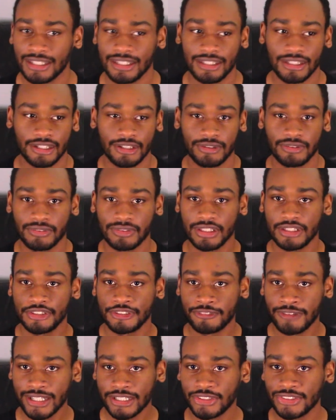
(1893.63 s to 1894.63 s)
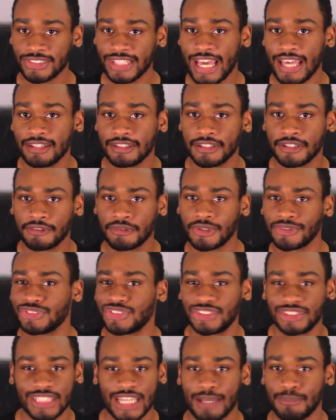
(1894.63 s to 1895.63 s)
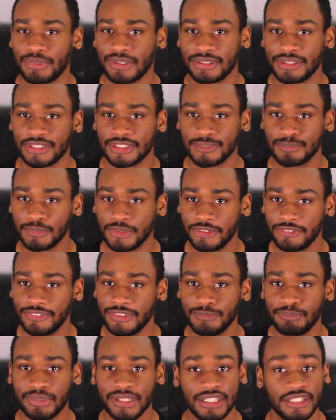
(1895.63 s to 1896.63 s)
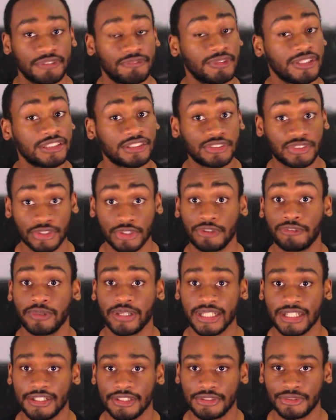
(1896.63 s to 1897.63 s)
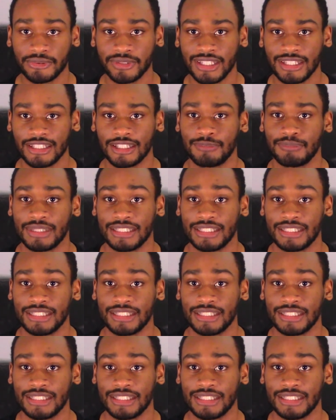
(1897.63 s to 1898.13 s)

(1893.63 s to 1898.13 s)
The directors had their own stamp on this movie, but we still really enjoyed them.